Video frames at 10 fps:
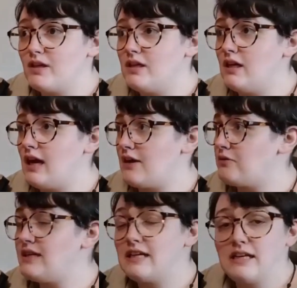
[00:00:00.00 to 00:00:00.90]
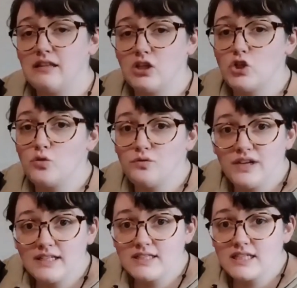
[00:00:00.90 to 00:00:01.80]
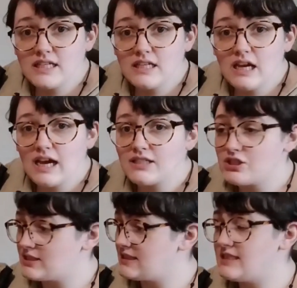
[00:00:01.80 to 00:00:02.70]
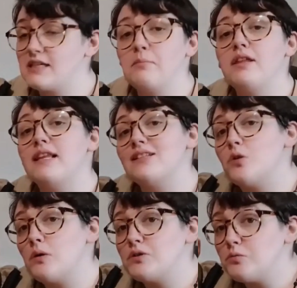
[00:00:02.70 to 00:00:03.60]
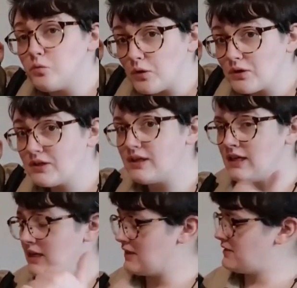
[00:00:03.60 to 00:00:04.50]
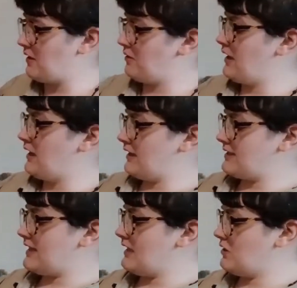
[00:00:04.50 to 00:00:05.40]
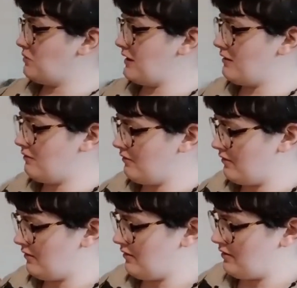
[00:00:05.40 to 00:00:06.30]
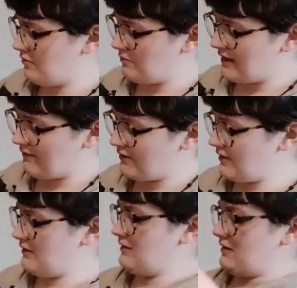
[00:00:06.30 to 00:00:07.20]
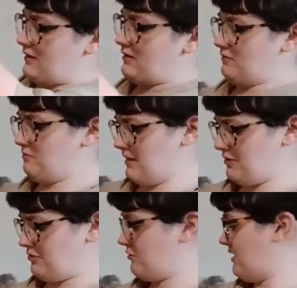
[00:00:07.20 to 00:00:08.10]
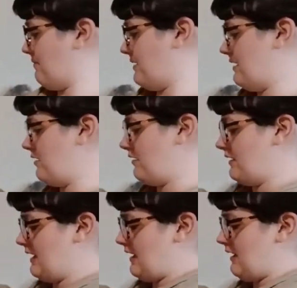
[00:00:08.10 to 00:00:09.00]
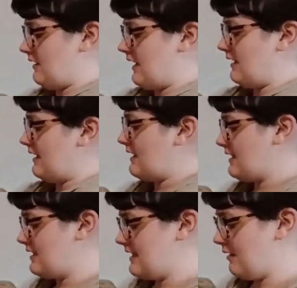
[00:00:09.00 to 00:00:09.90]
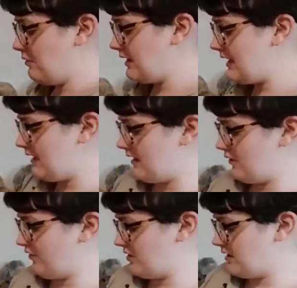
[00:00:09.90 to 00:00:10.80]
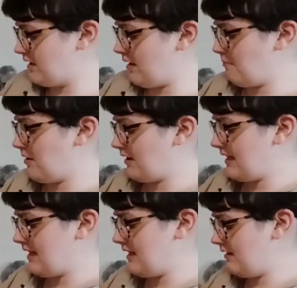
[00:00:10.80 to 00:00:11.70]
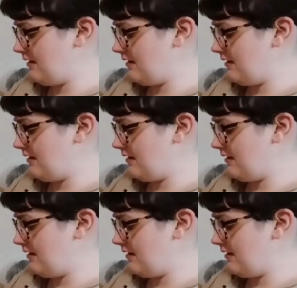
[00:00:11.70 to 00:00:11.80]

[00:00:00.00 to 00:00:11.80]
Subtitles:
I don't need anything too fancy. I just need something that's going to work. So let's get into it. We have a major strap here. I'll kind of lay this down. We're going to get into this first top pocket here